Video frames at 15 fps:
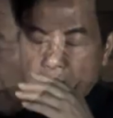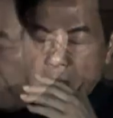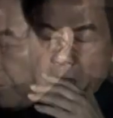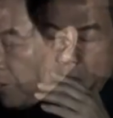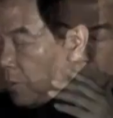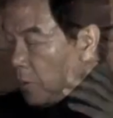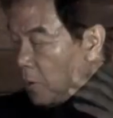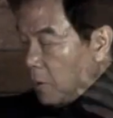
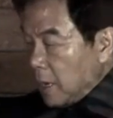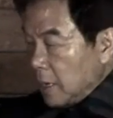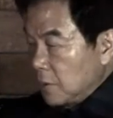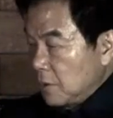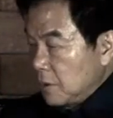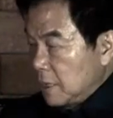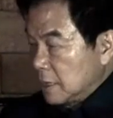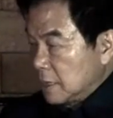People get
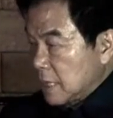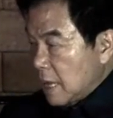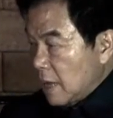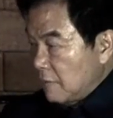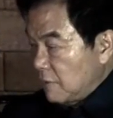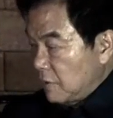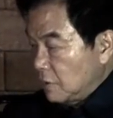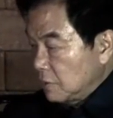to this
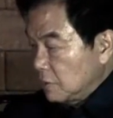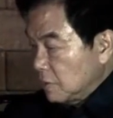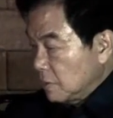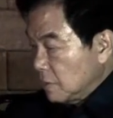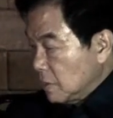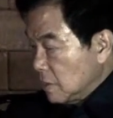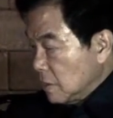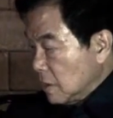level,
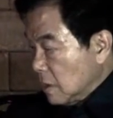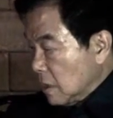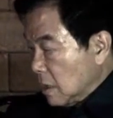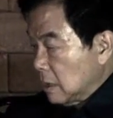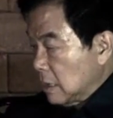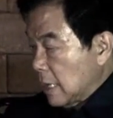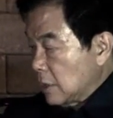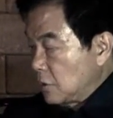
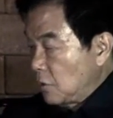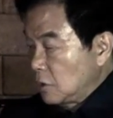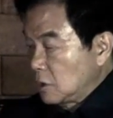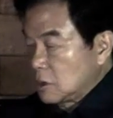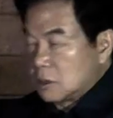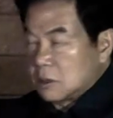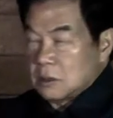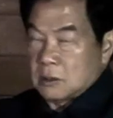they
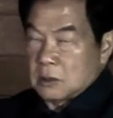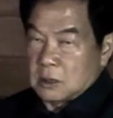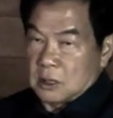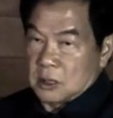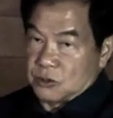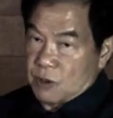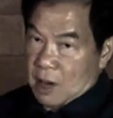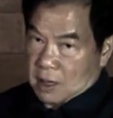use
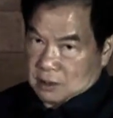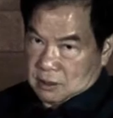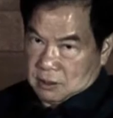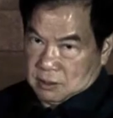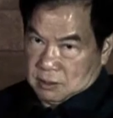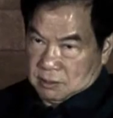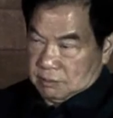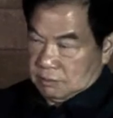the
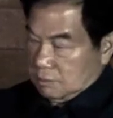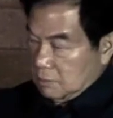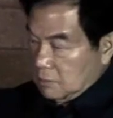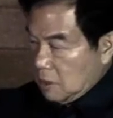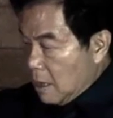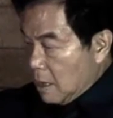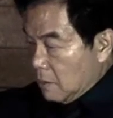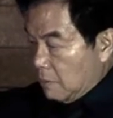drugs.
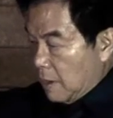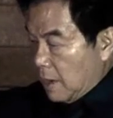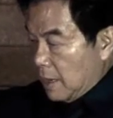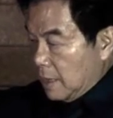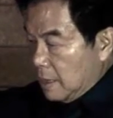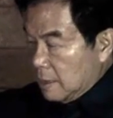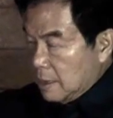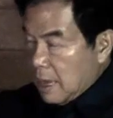But
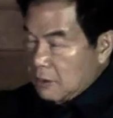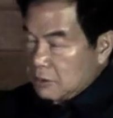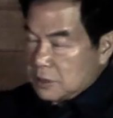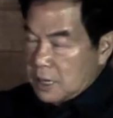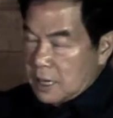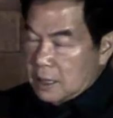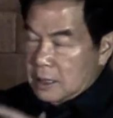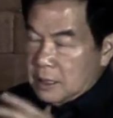in the Tao
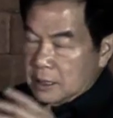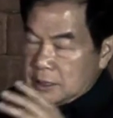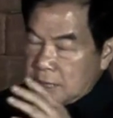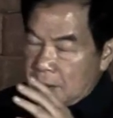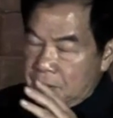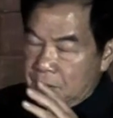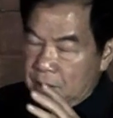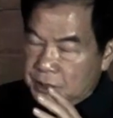said the
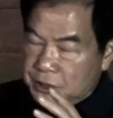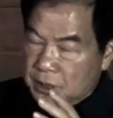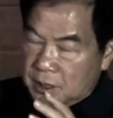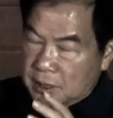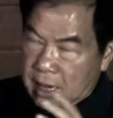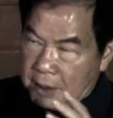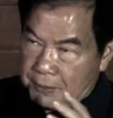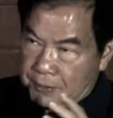separation
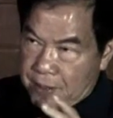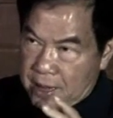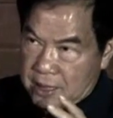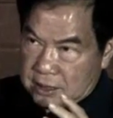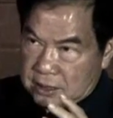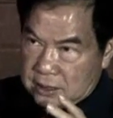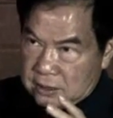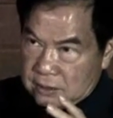take
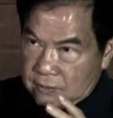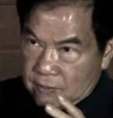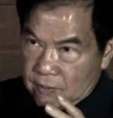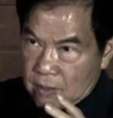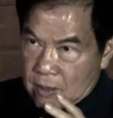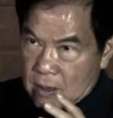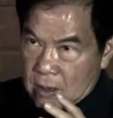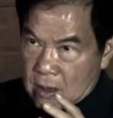place.
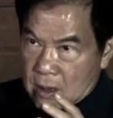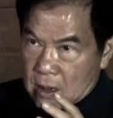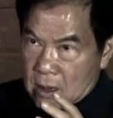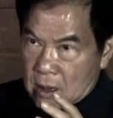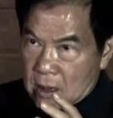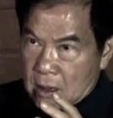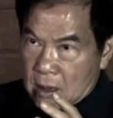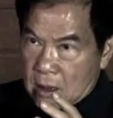
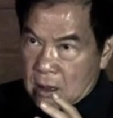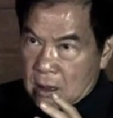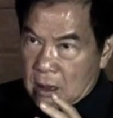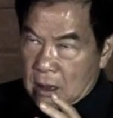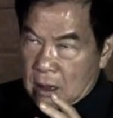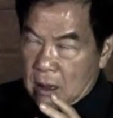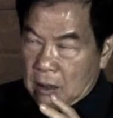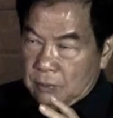
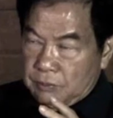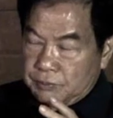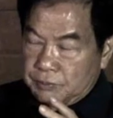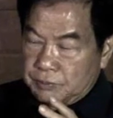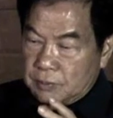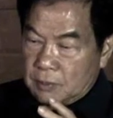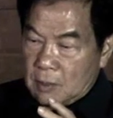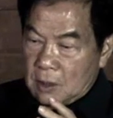
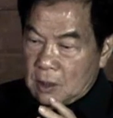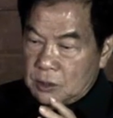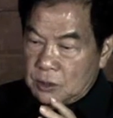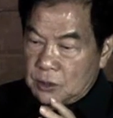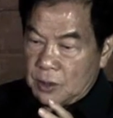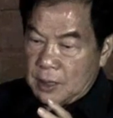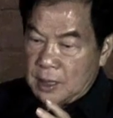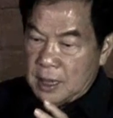
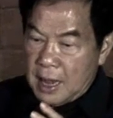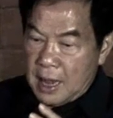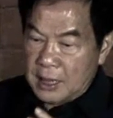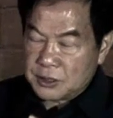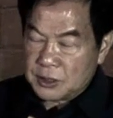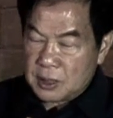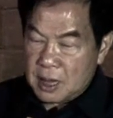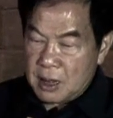So in the
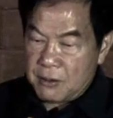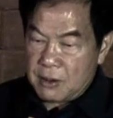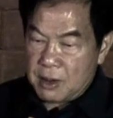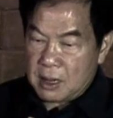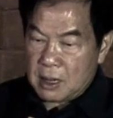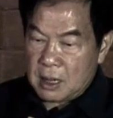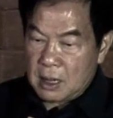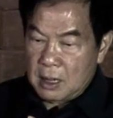
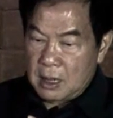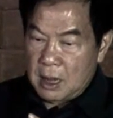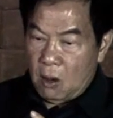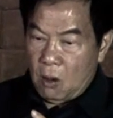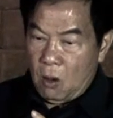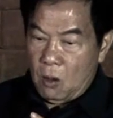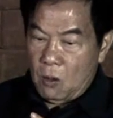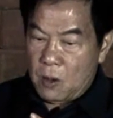esoteric, they
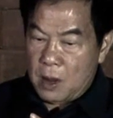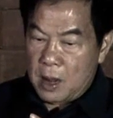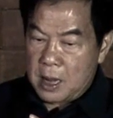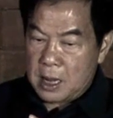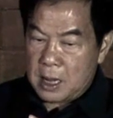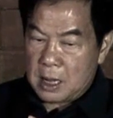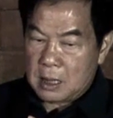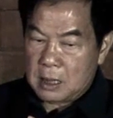
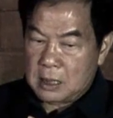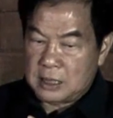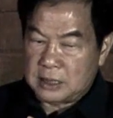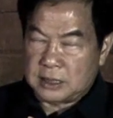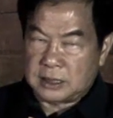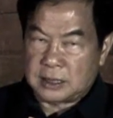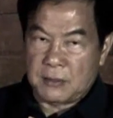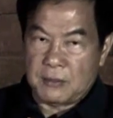always, this
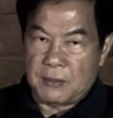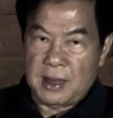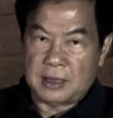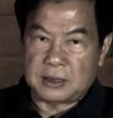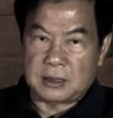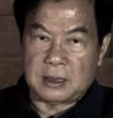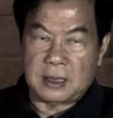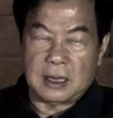is the
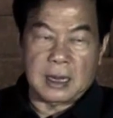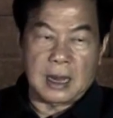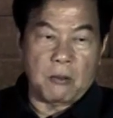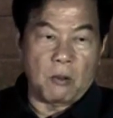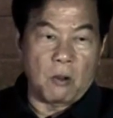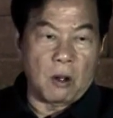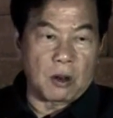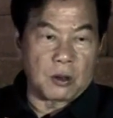major thing they
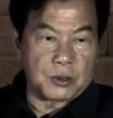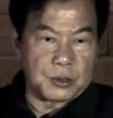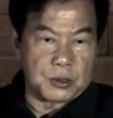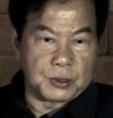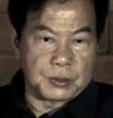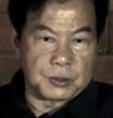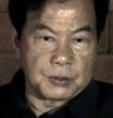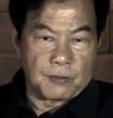want to
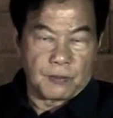do,